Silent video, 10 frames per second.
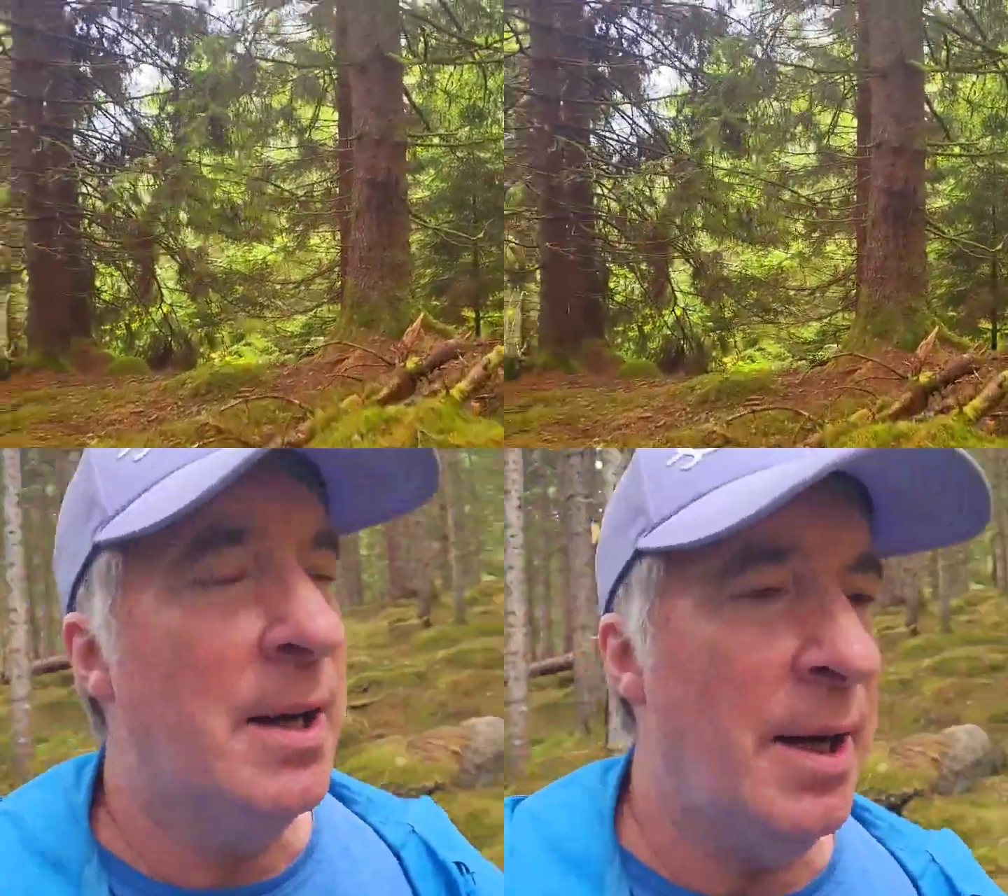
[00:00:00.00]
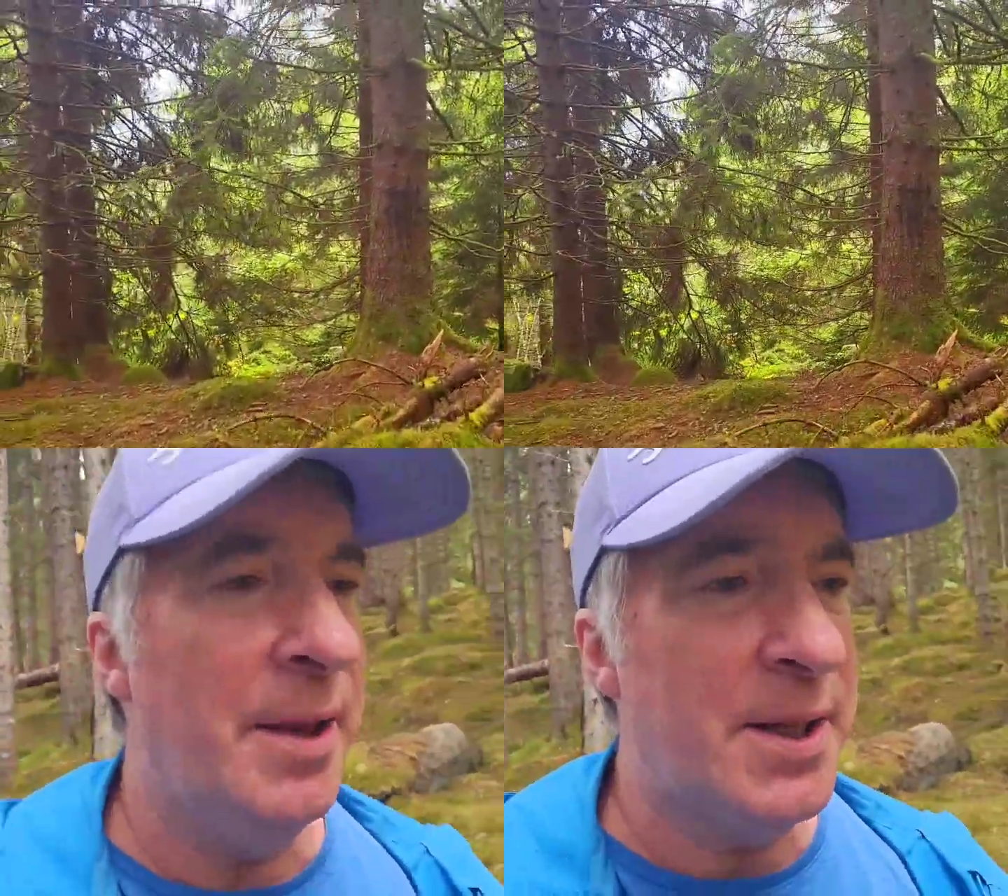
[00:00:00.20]

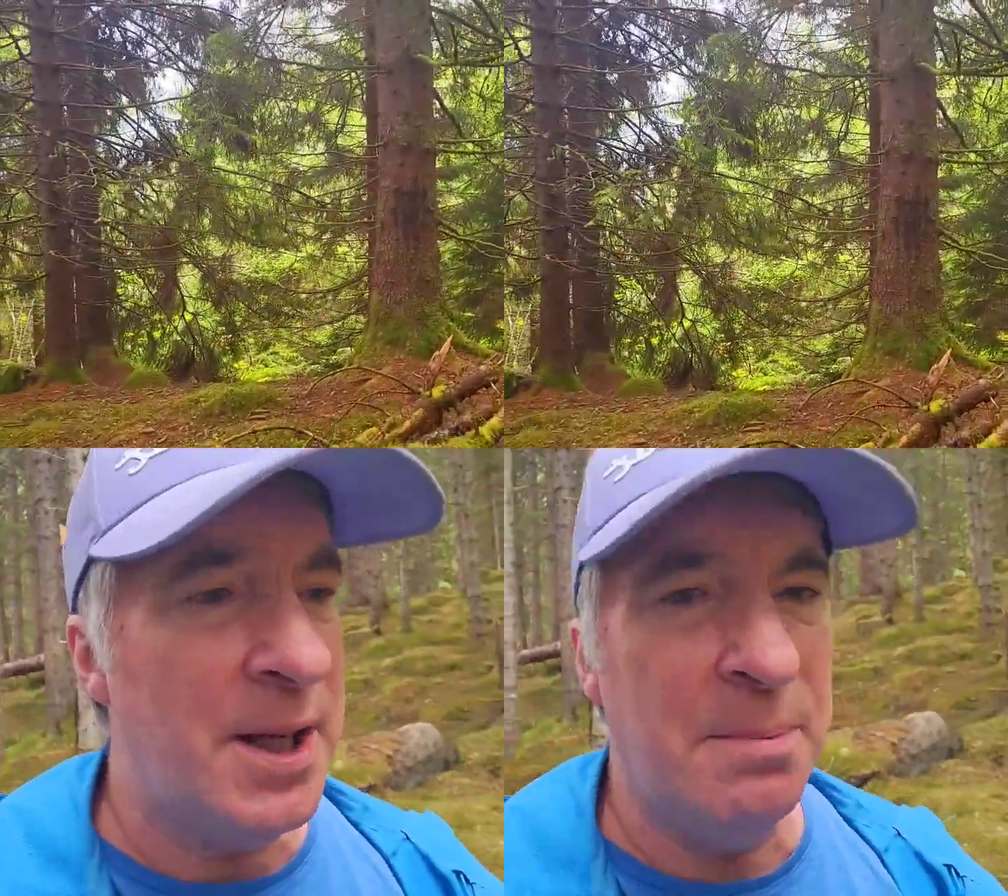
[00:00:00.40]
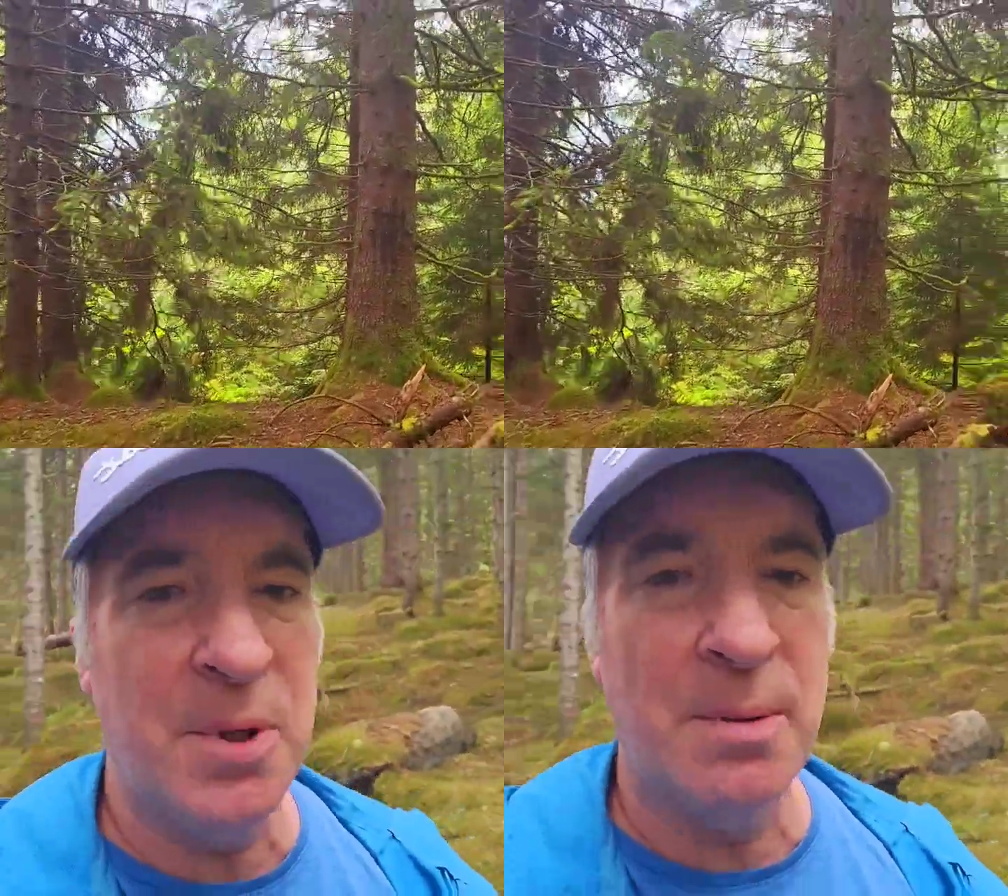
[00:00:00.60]
and the
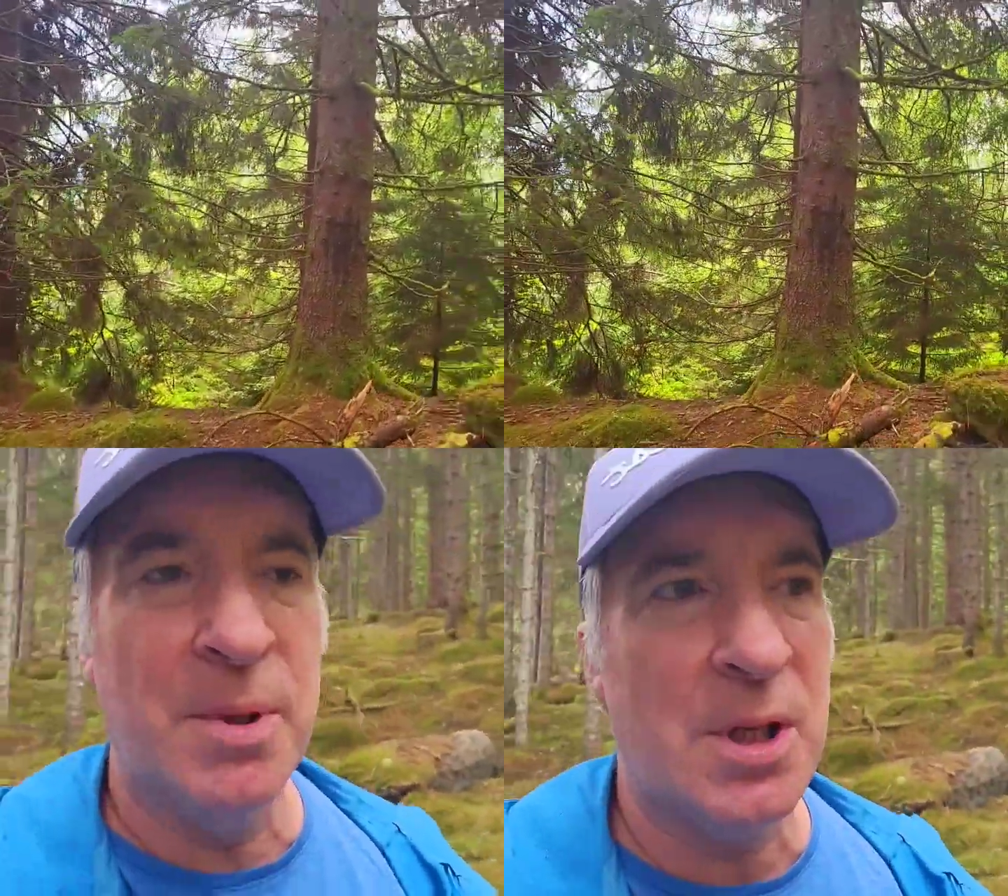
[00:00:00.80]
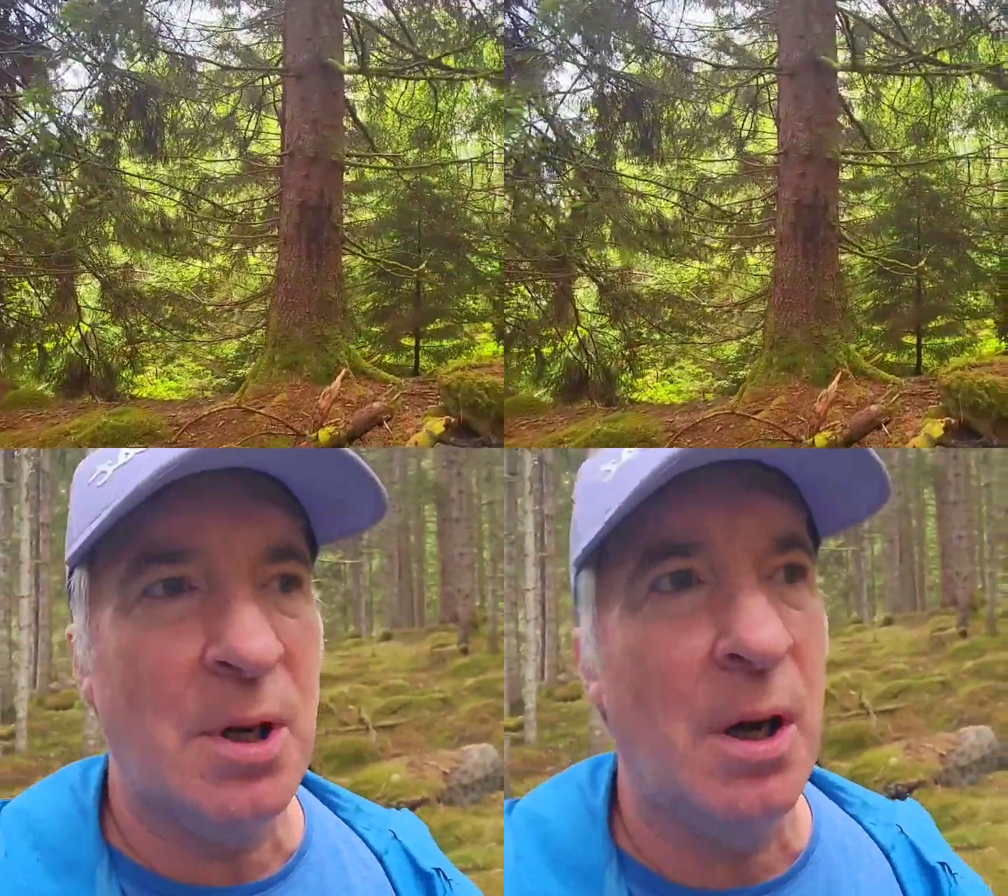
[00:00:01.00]
symptoms
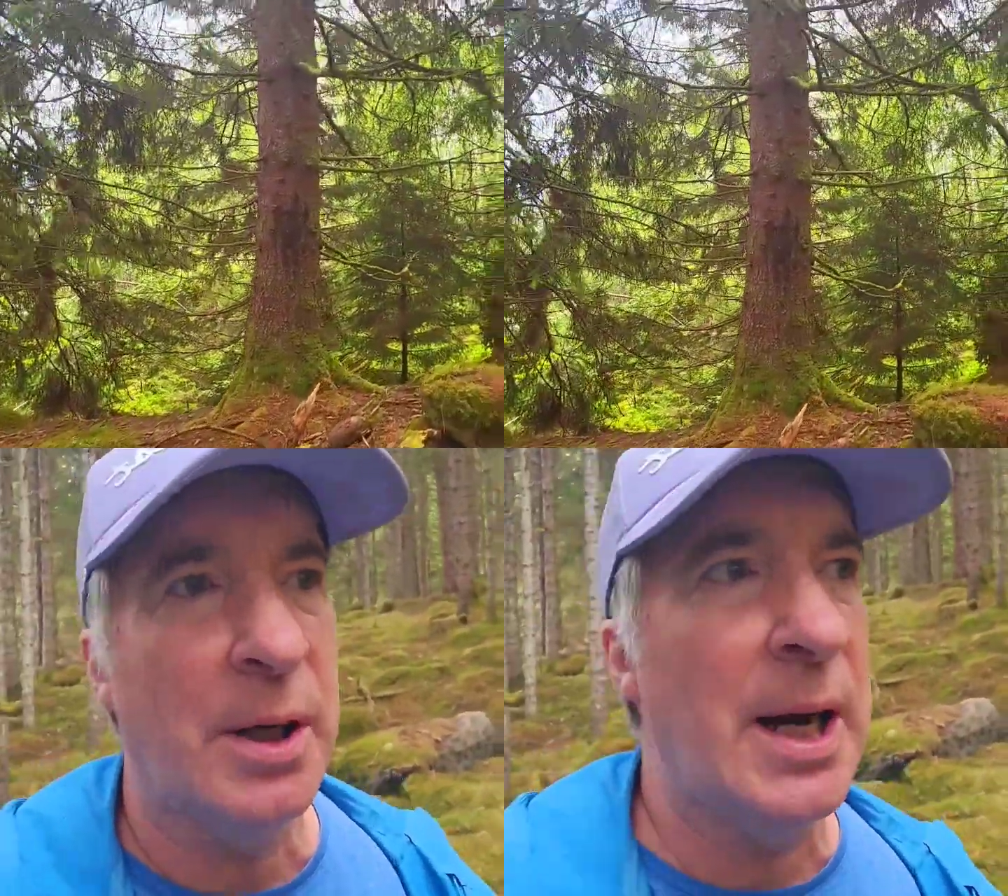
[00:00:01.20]
start